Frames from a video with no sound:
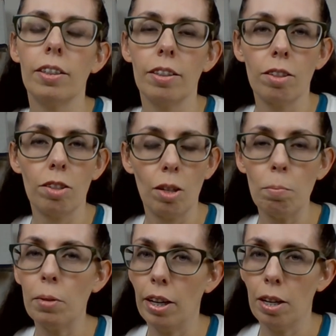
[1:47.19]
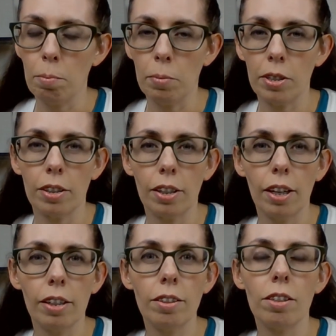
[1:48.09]
Sometimes
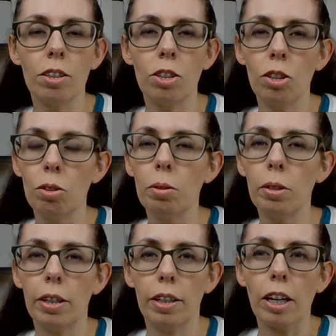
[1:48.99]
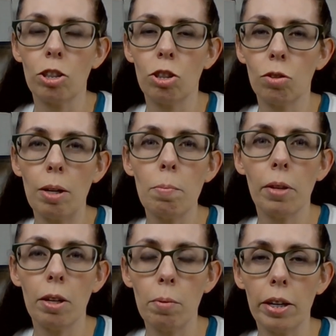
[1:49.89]
kids do
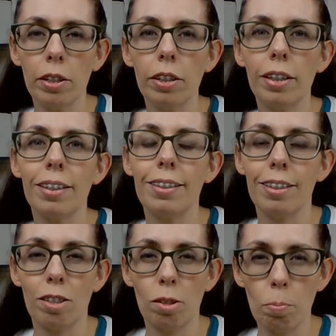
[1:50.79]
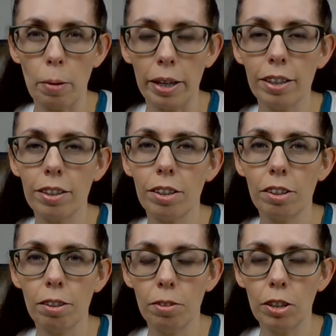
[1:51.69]
extremely well despite their
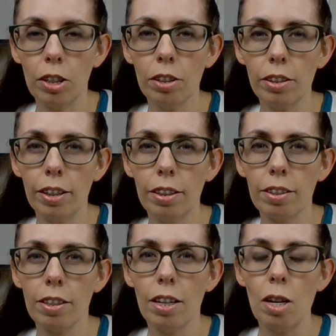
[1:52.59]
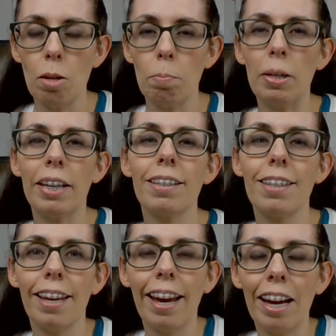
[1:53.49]
difficulties because
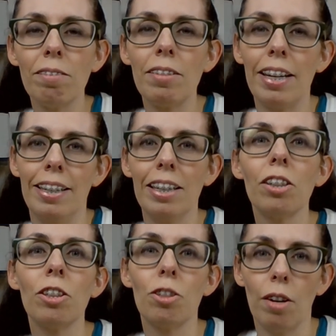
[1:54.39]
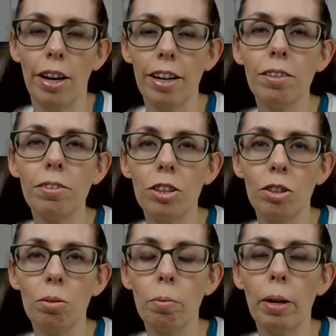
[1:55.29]
they have that inner drive to
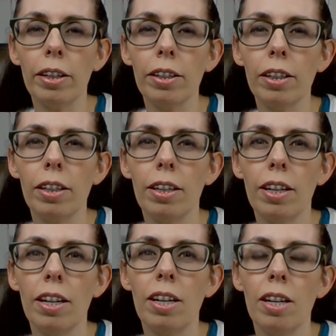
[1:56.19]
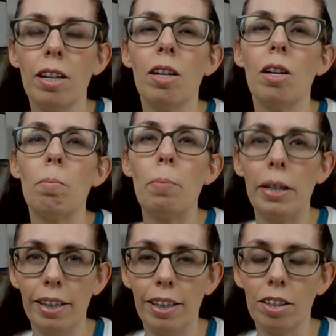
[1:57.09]
do well, but
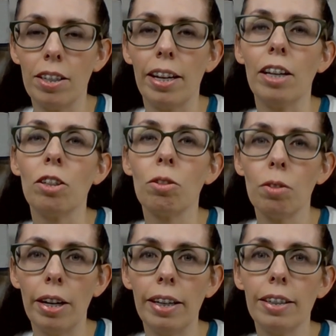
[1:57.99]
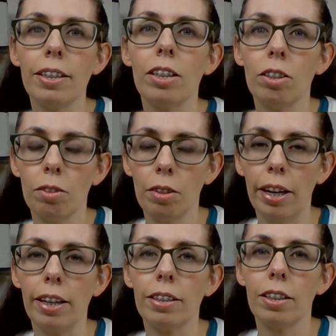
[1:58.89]
it is at a great,
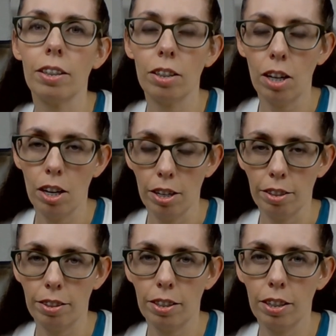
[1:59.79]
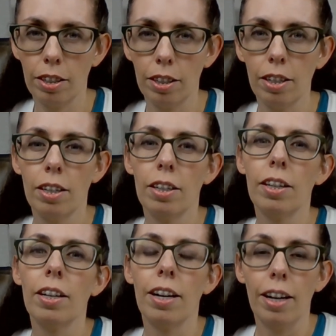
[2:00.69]
great cost.
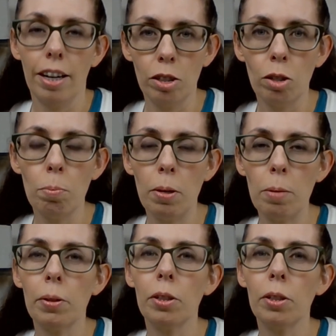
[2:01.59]
I know people